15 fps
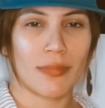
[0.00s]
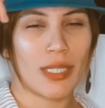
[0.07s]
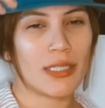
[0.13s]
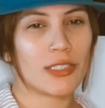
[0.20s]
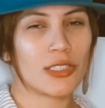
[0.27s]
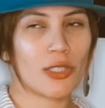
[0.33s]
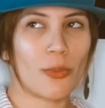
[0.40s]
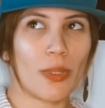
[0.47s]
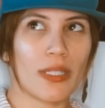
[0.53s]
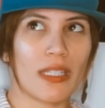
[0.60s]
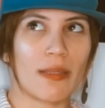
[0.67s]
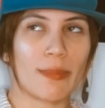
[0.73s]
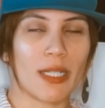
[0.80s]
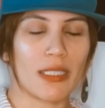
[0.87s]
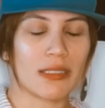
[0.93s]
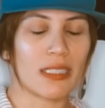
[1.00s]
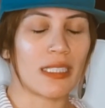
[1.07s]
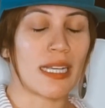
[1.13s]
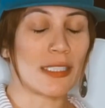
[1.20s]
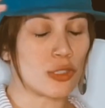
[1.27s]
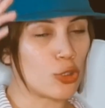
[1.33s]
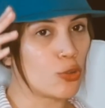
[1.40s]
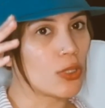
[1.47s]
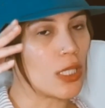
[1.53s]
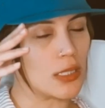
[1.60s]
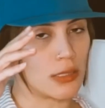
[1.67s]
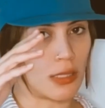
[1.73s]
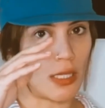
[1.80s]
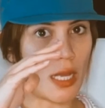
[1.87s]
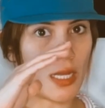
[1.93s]
I just don't wanna keep cussing. I do
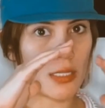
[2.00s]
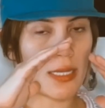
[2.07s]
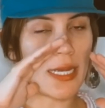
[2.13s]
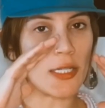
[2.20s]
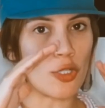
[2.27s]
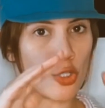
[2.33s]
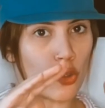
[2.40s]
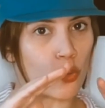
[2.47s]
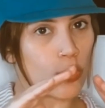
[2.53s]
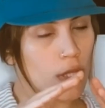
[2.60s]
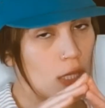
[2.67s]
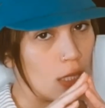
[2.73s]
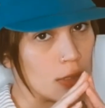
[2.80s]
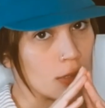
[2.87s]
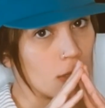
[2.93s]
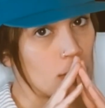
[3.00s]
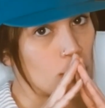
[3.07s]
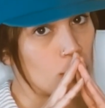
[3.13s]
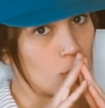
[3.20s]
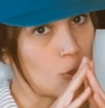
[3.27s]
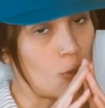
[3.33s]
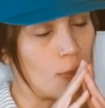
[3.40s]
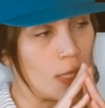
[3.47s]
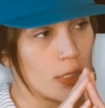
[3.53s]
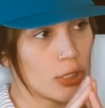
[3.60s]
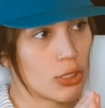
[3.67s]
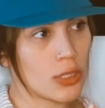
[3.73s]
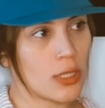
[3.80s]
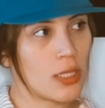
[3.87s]
cuss a lot. I do cuss so much.